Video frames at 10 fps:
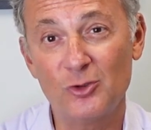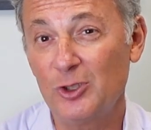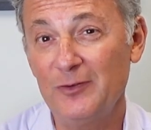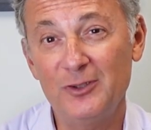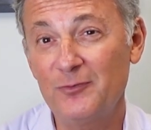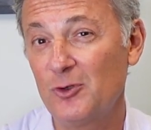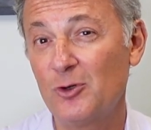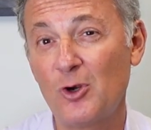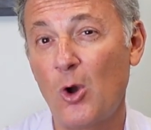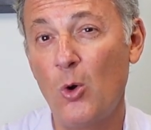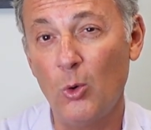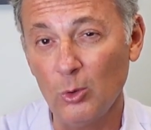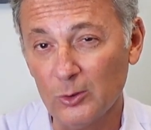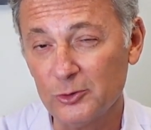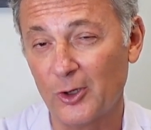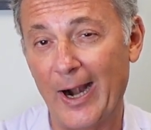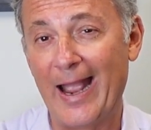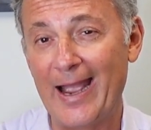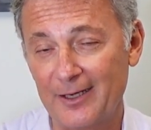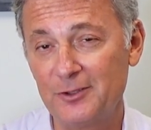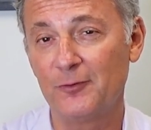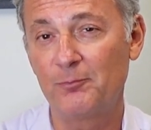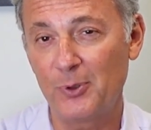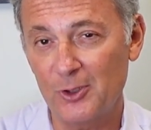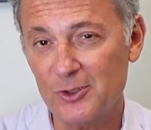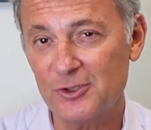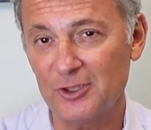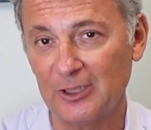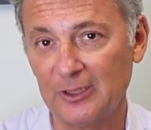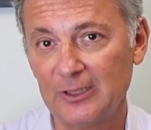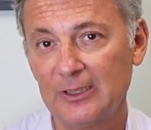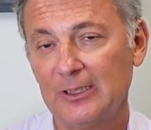or even if you're an older active person,